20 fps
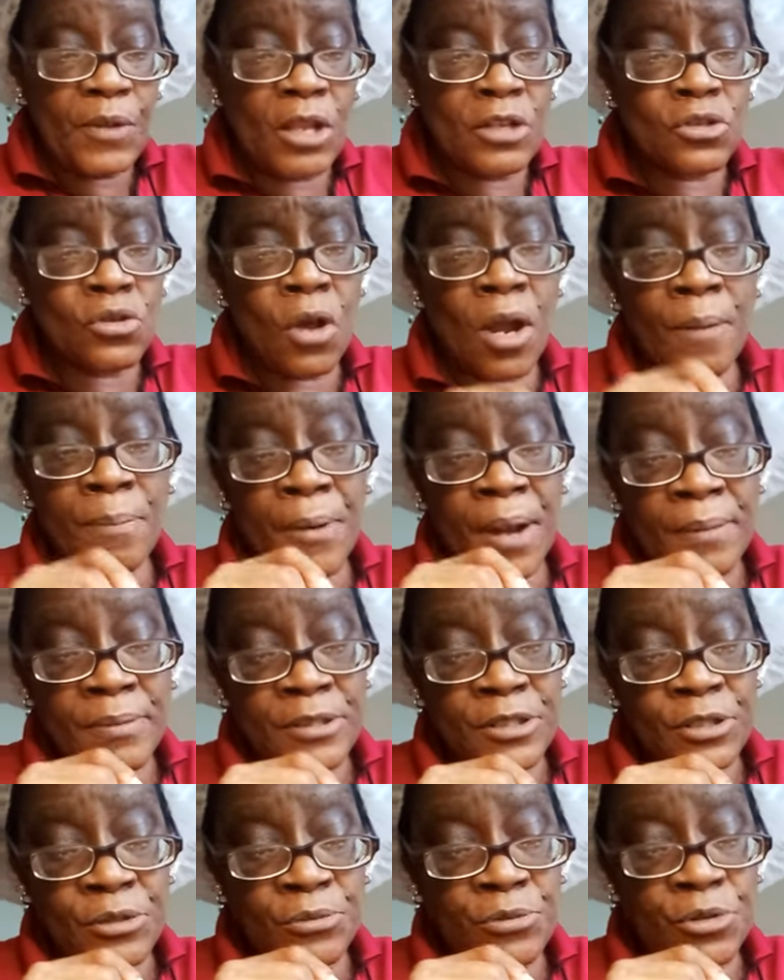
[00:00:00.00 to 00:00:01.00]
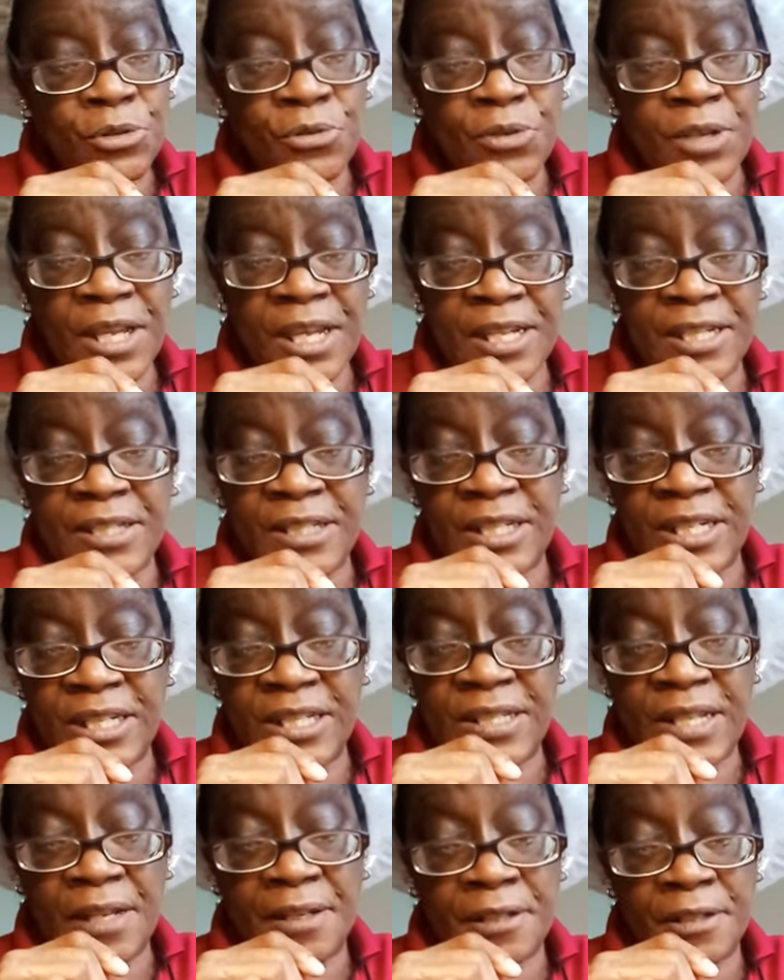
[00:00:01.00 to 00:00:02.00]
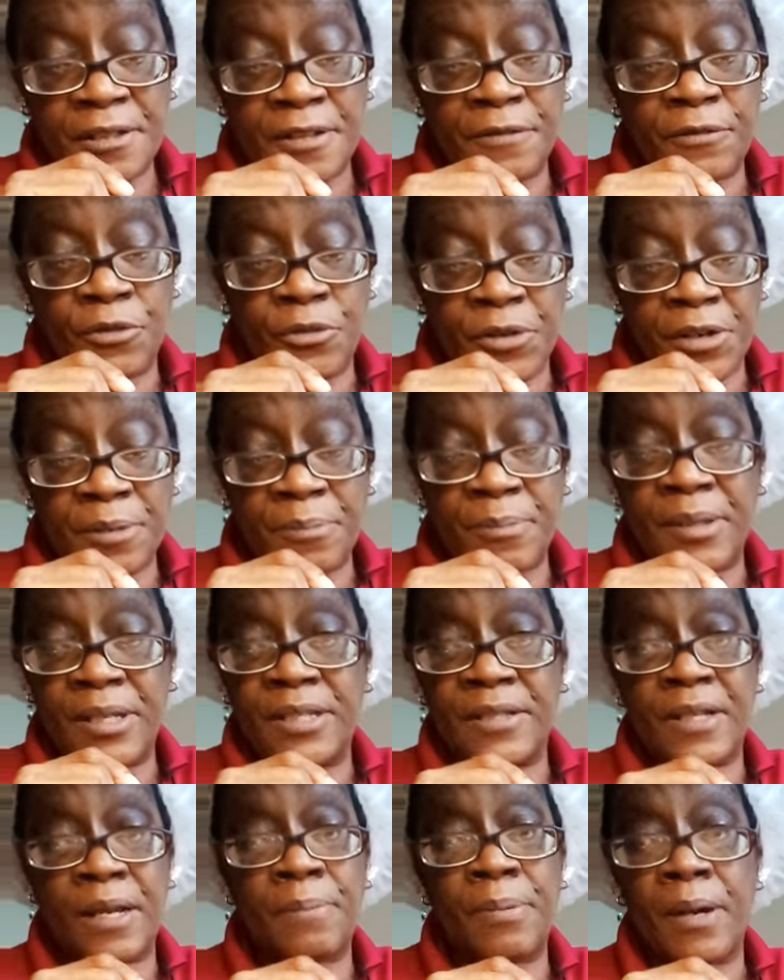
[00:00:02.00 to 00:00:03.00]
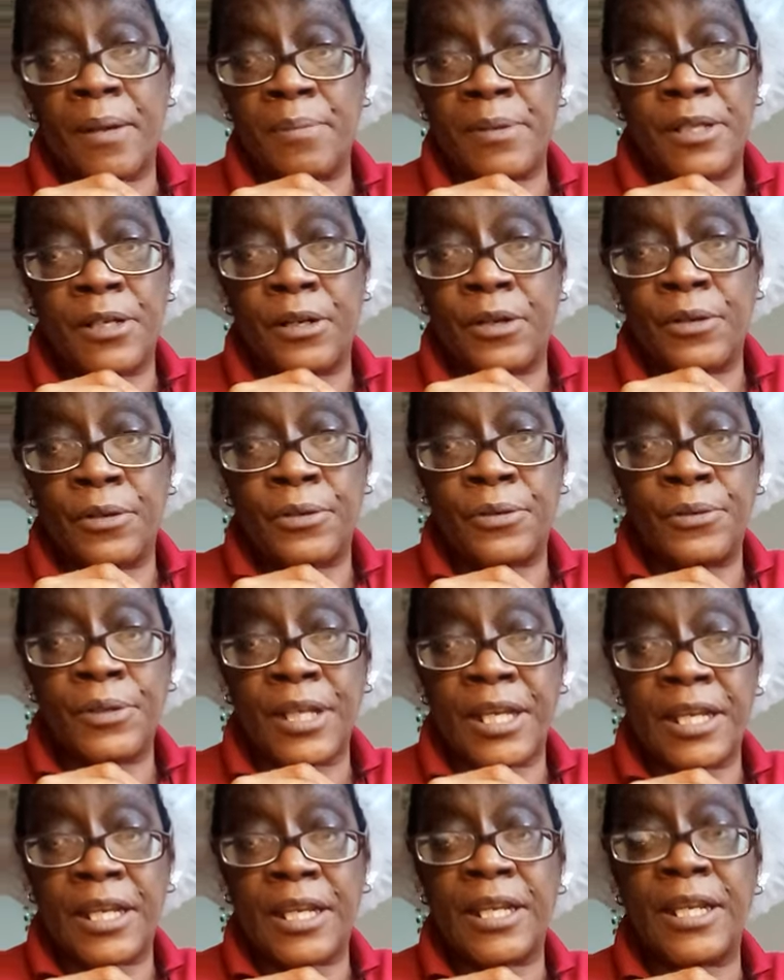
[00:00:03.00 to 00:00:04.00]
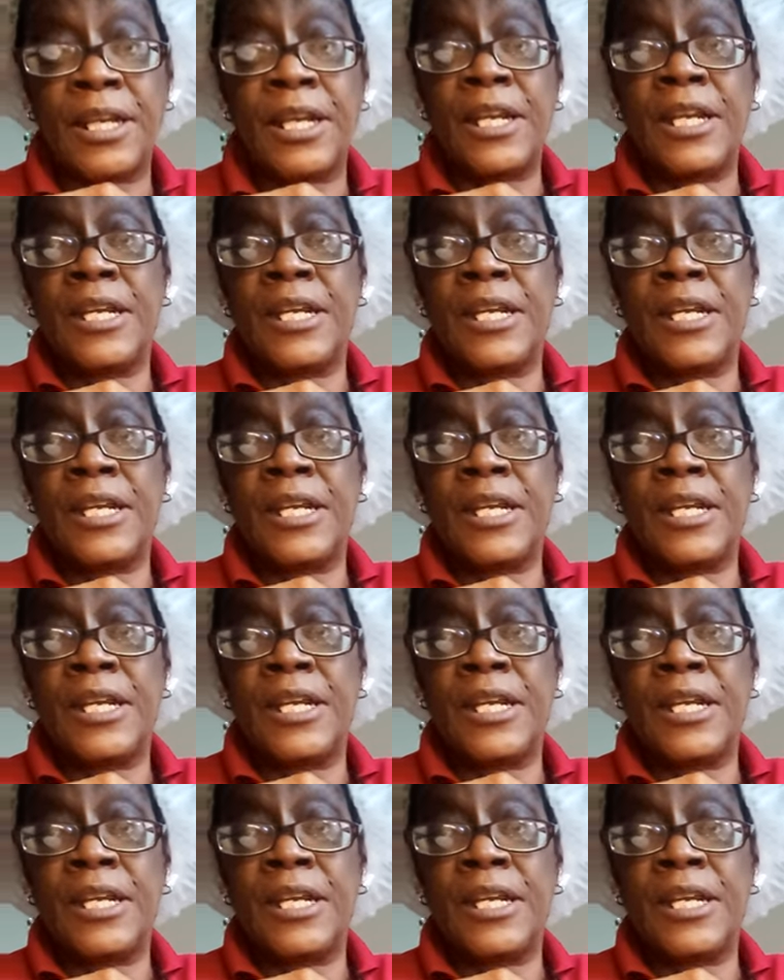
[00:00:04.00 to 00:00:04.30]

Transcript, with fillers: So I probably do two cans of these. I love green beans. I probably eat a whole can.